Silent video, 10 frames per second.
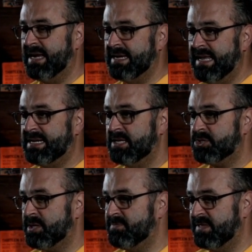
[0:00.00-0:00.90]
connected
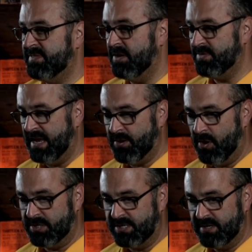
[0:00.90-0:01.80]
something there with
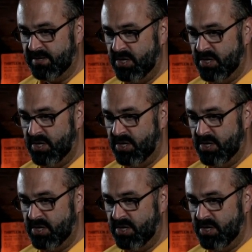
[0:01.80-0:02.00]
Antarctica.